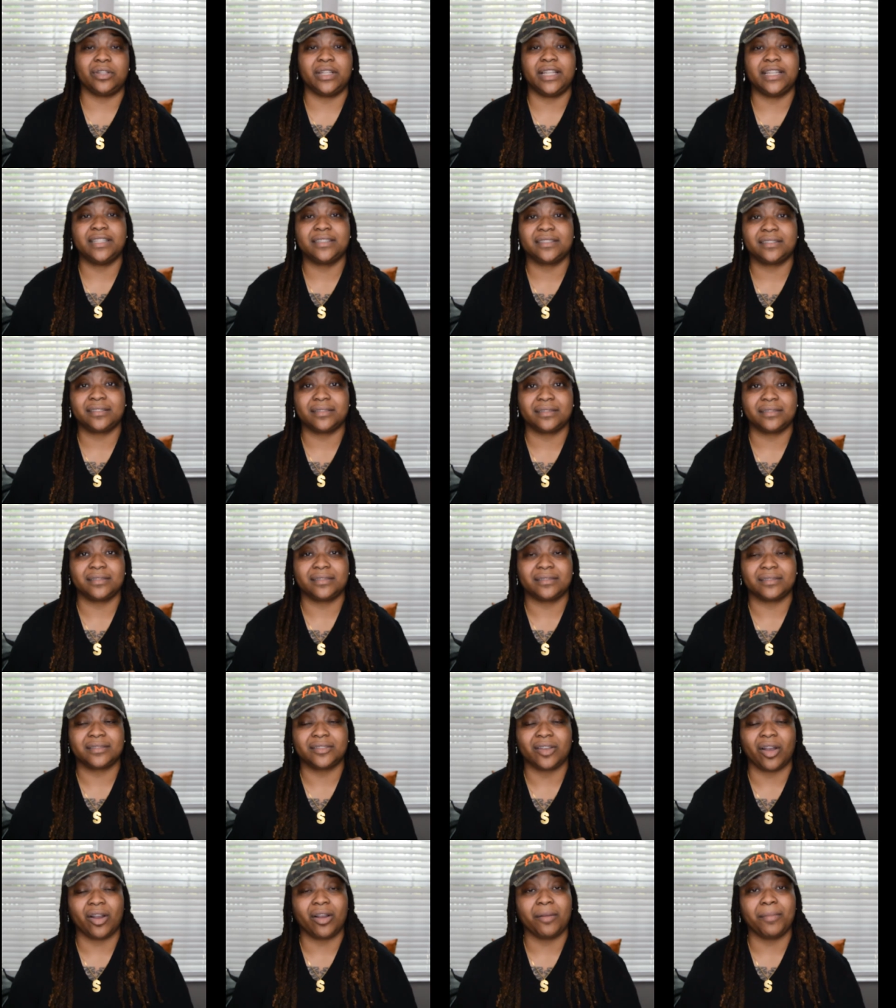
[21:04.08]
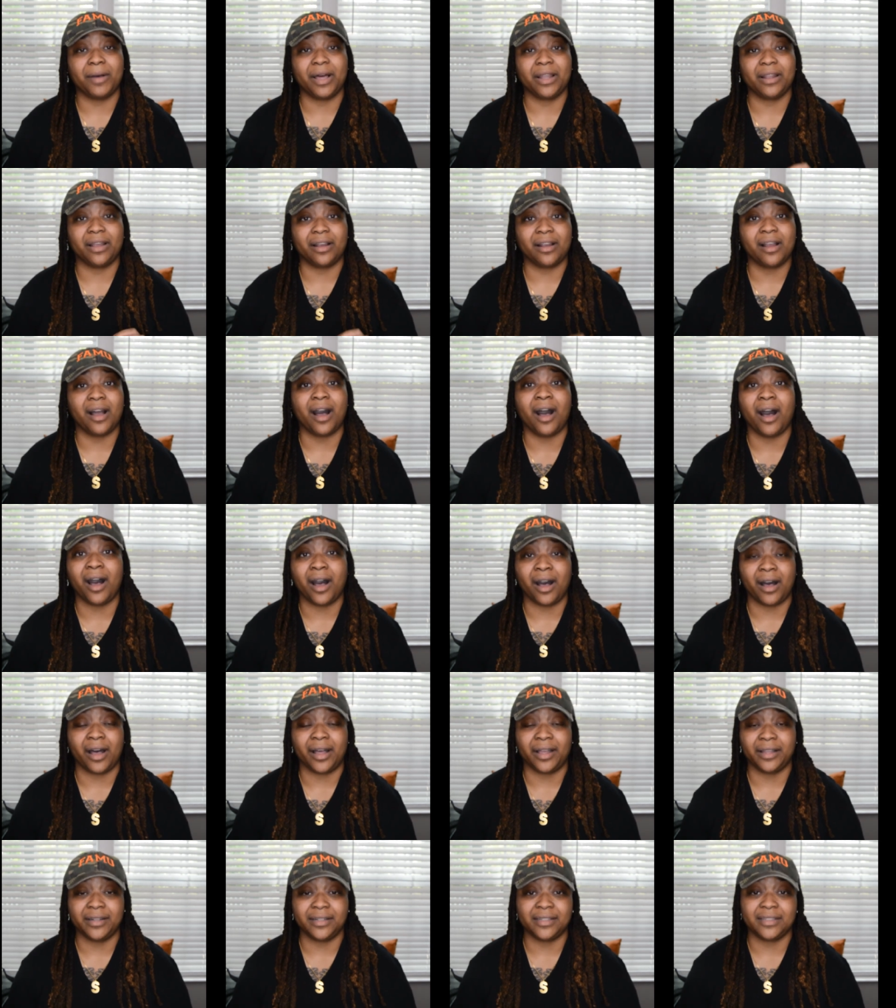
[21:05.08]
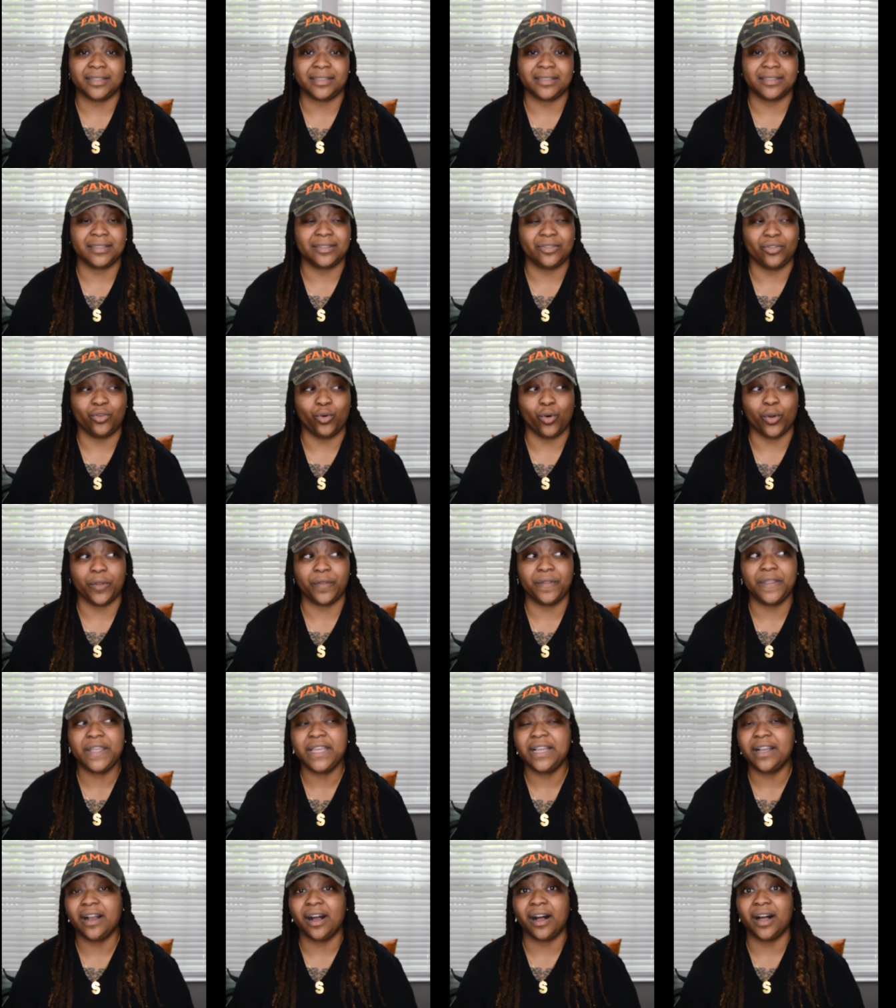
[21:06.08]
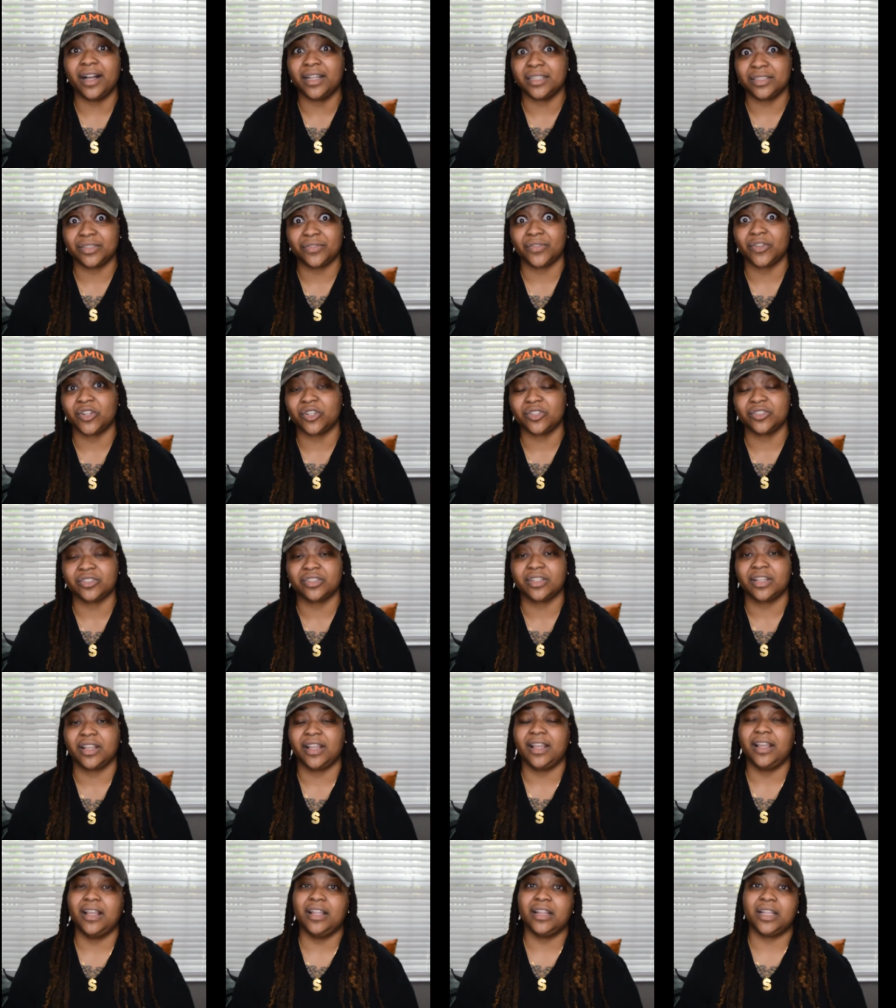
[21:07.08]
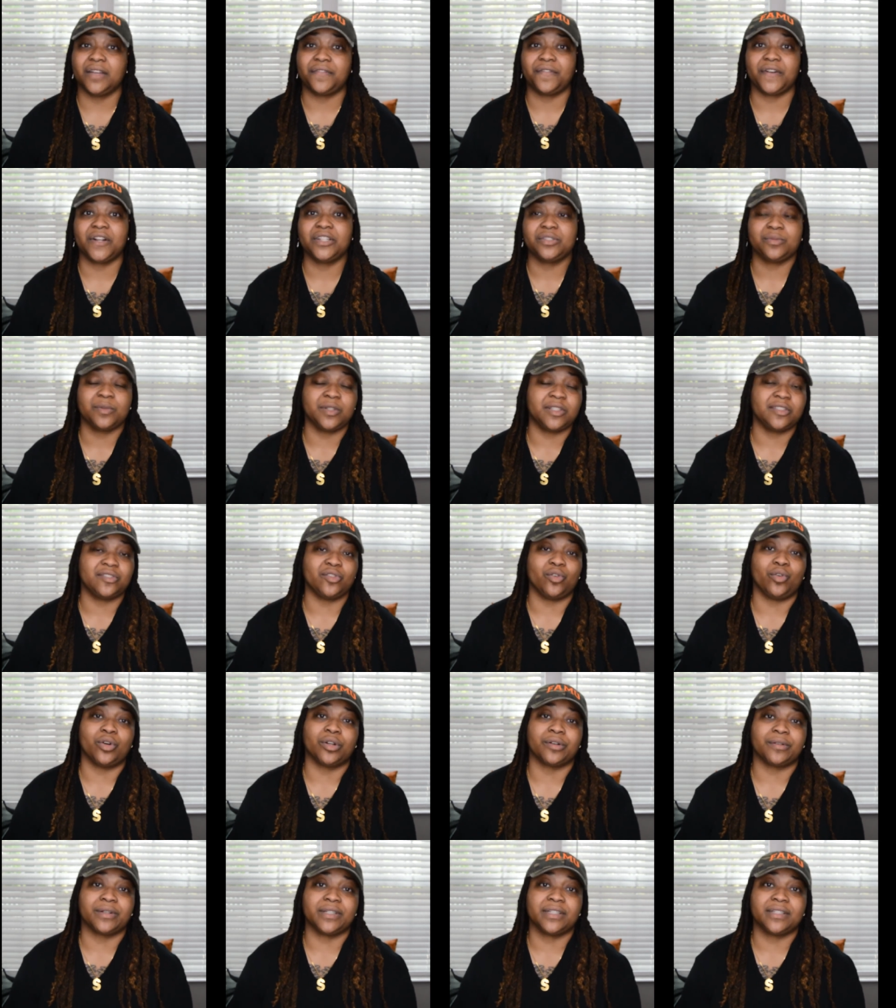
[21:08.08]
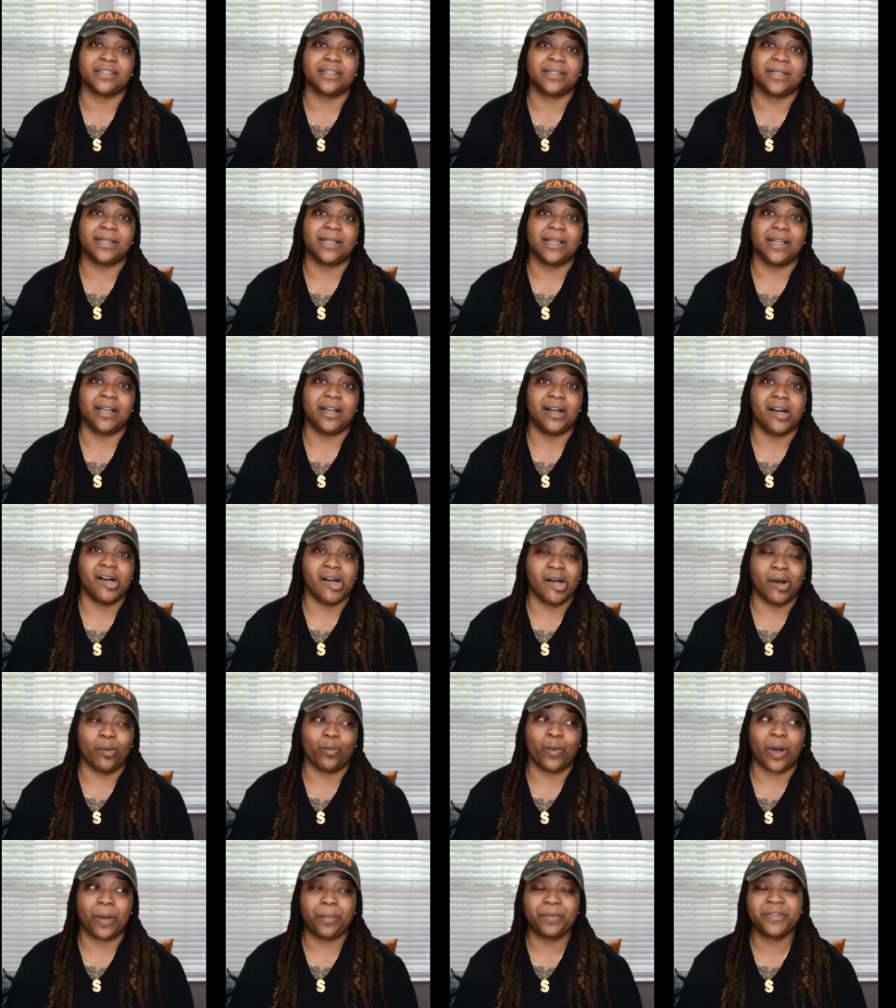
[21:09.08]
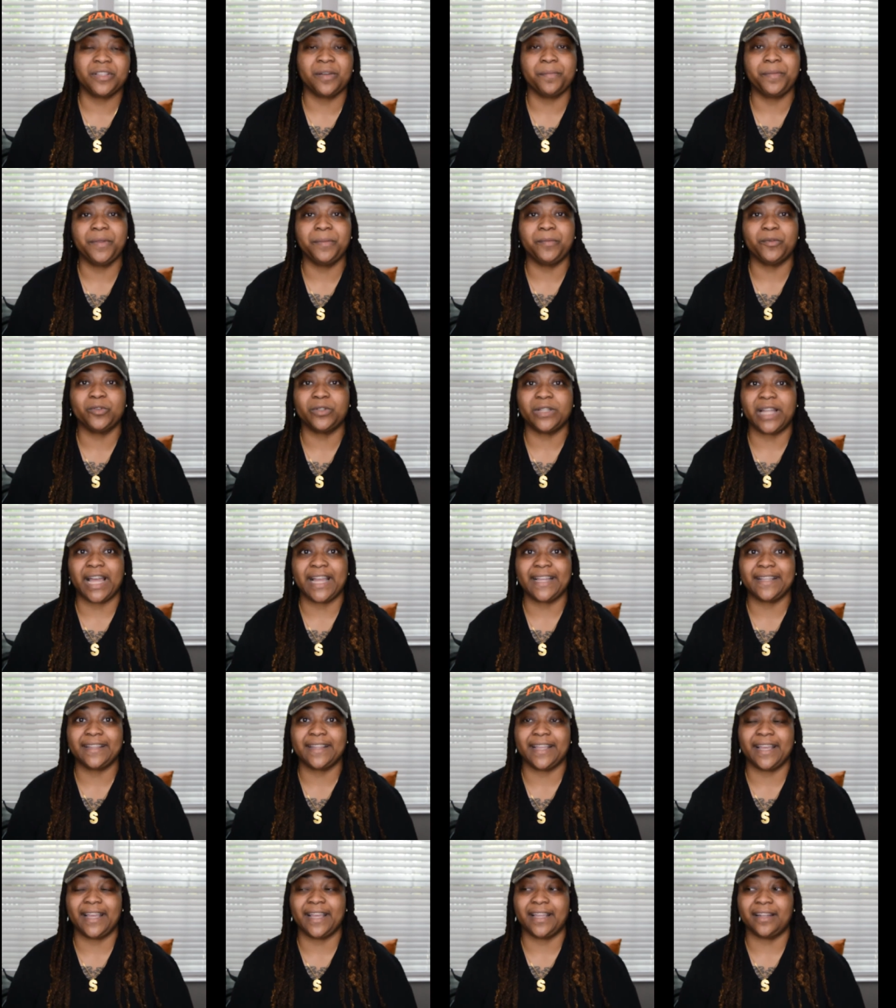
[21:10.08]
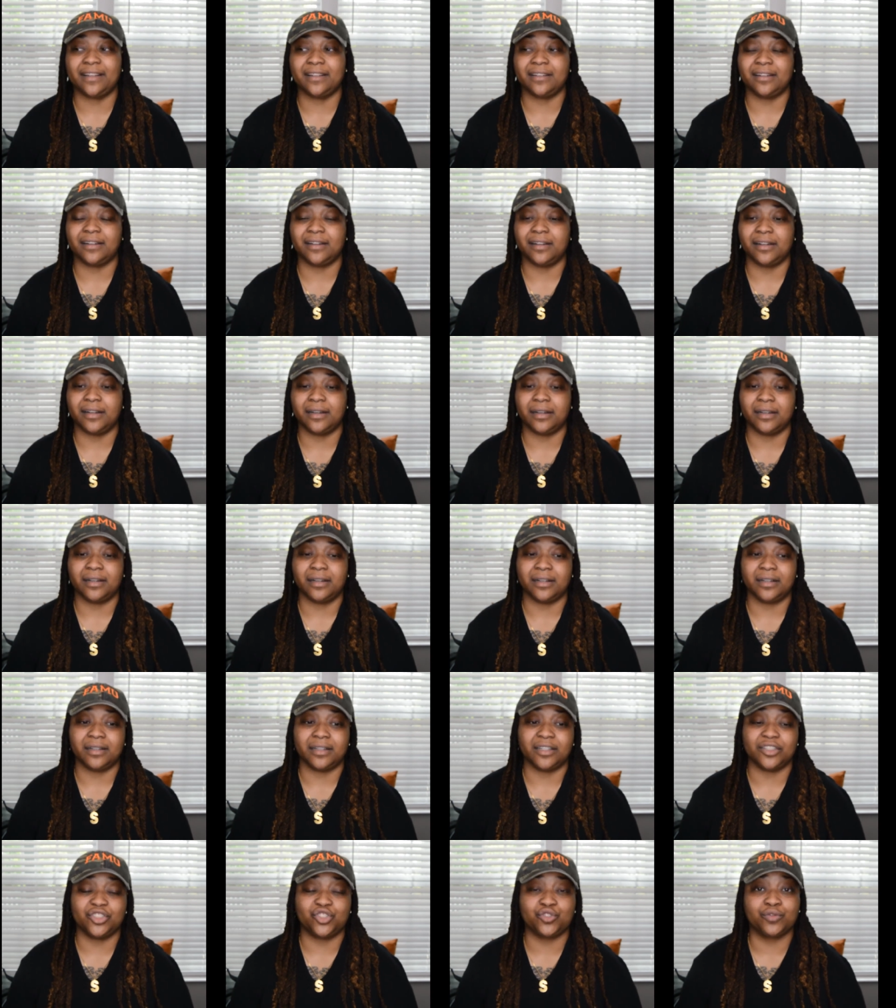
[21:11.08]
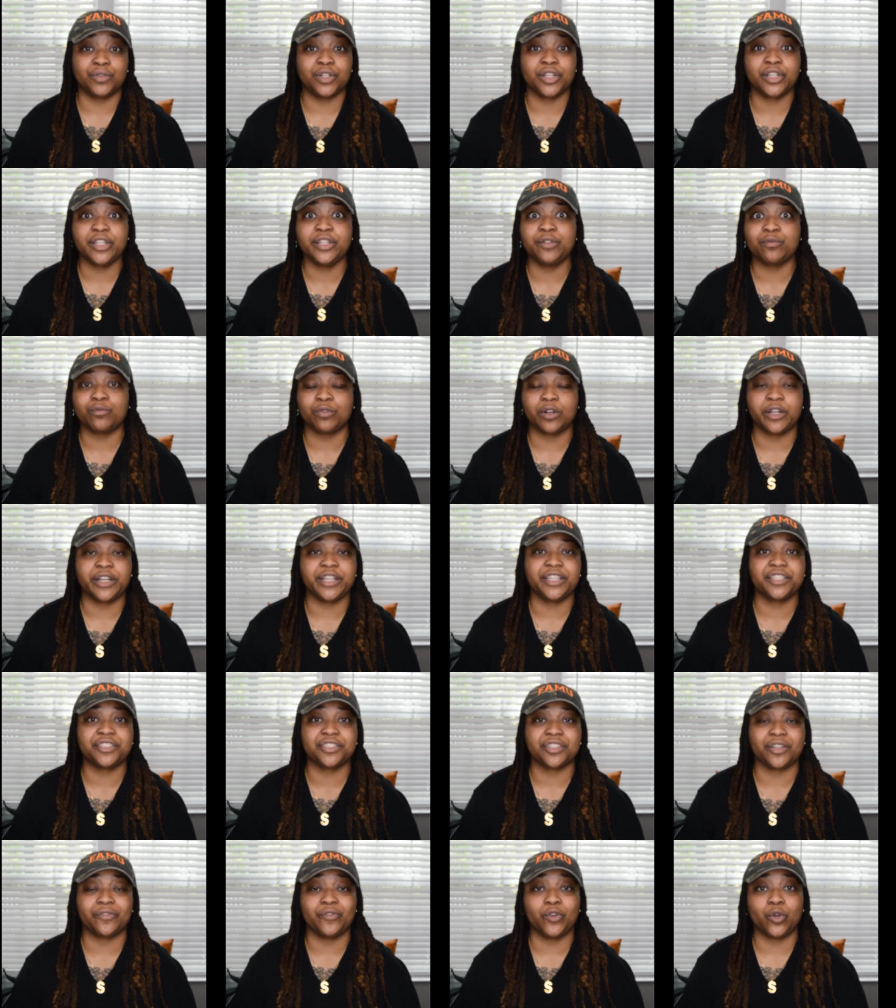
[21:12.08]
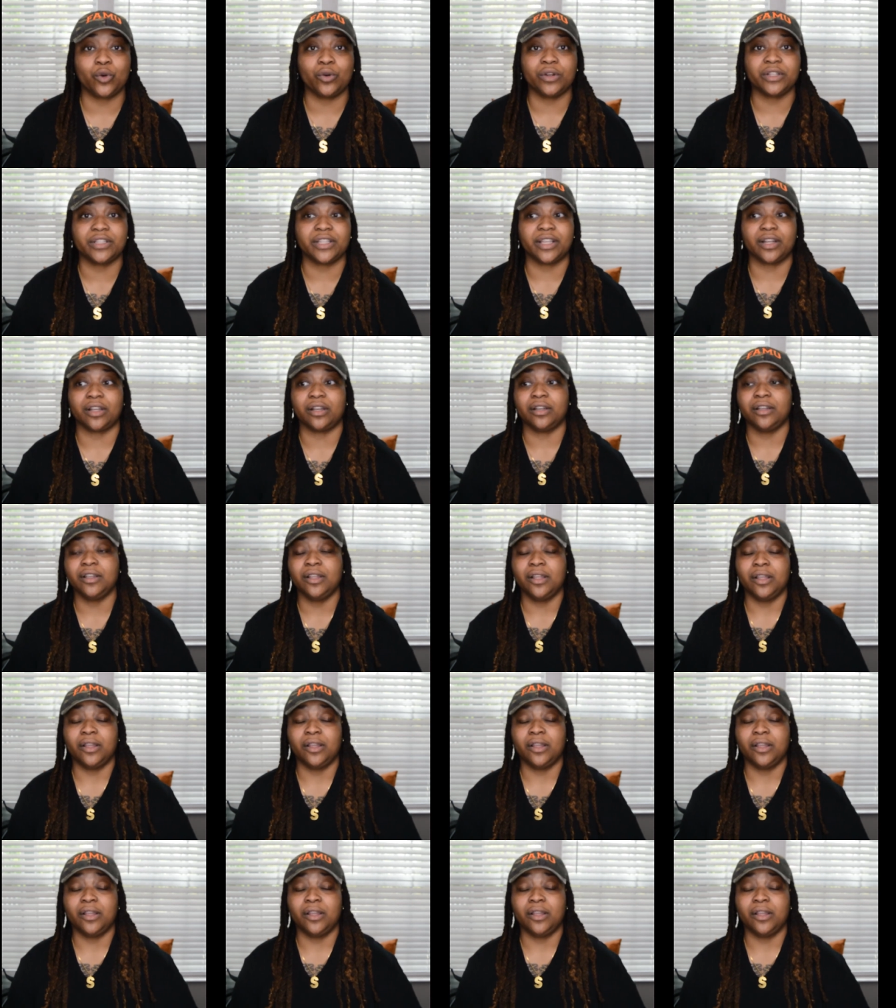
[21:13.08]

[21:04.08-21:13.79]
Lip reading: let's talk about a con or the cons first. The first one is the ordering. While some people like that adrenaline rush of knowing that a